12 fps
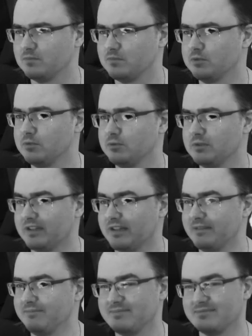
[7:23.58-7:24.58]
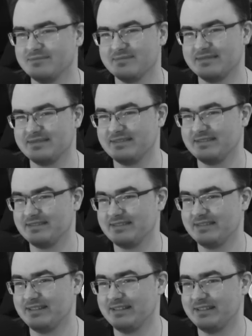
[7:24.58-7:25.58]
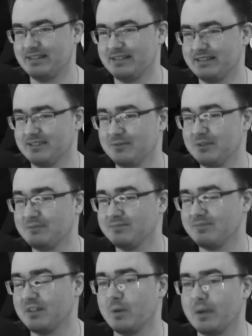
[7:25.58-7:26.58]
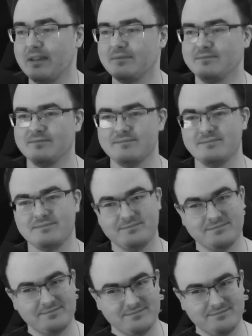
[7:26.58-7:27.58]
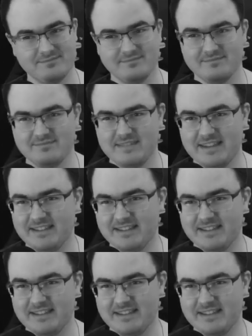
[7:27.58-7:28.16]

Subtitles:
Ooh, okay. Into one. Okay. Like I